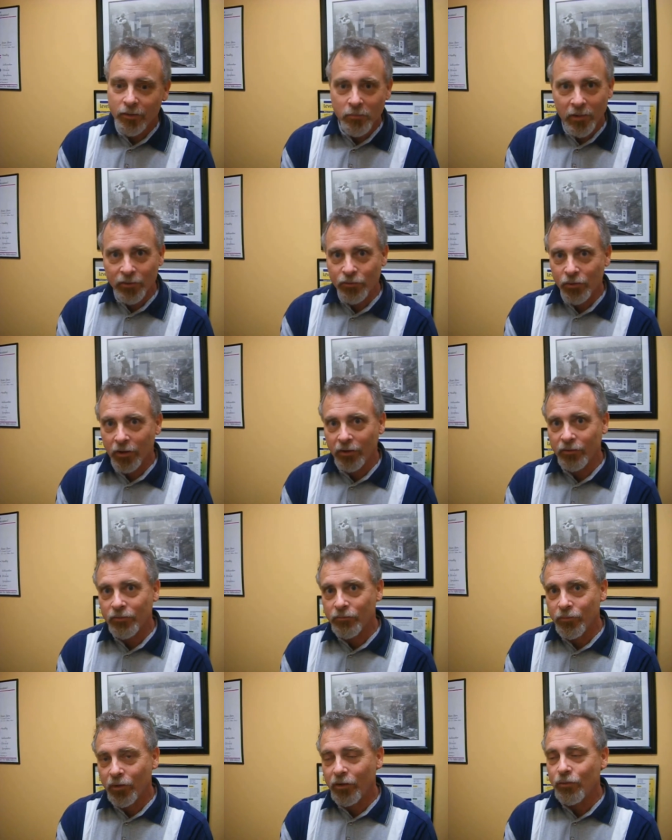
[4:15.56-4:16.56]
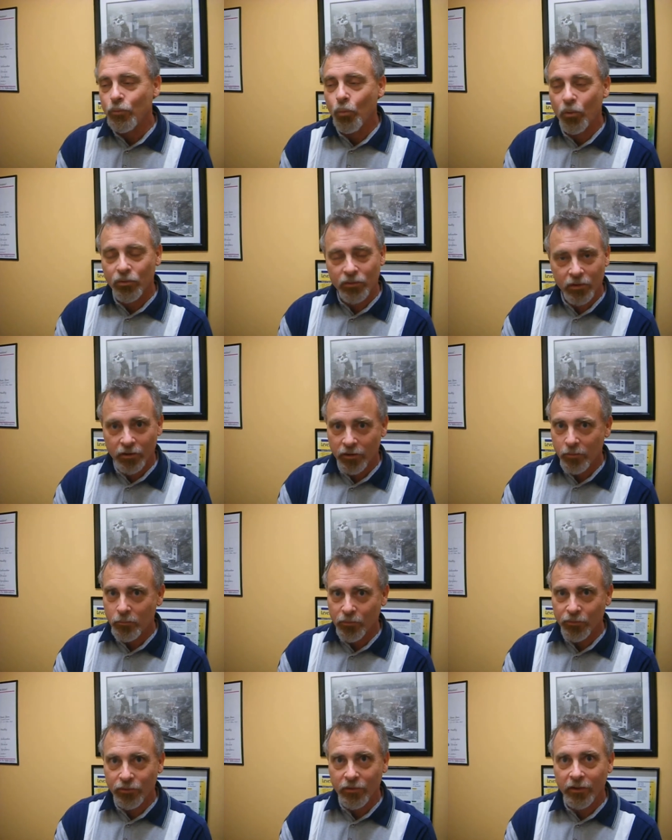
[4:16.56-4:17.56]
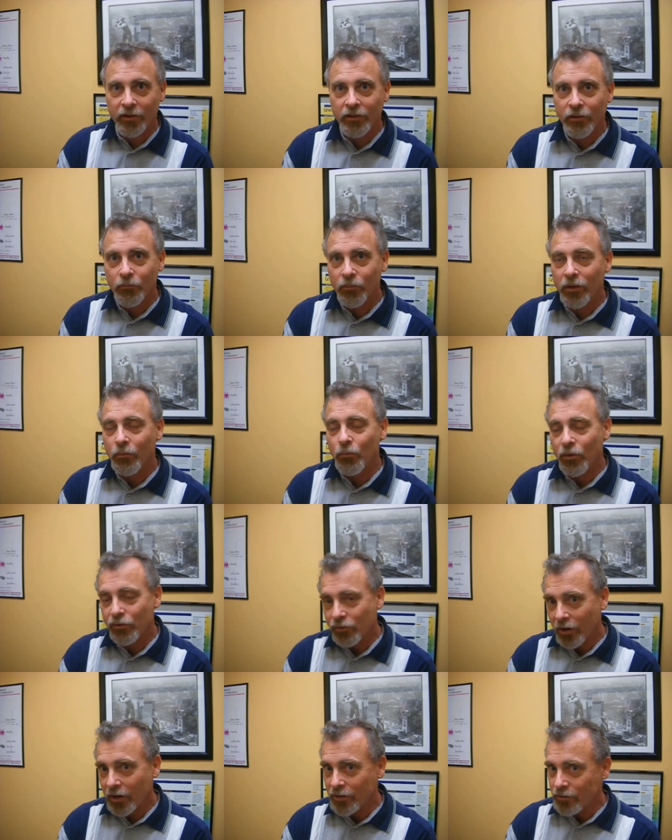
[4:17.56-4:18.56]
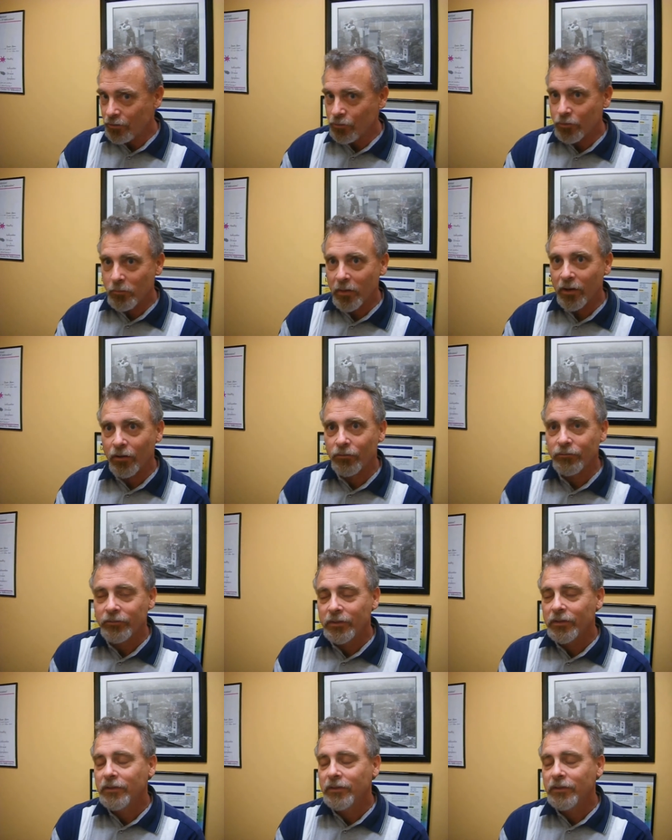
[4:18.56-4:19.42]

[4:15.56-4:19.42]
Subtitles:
and the Medtronics device wasn't 100% anyway, which I knew about.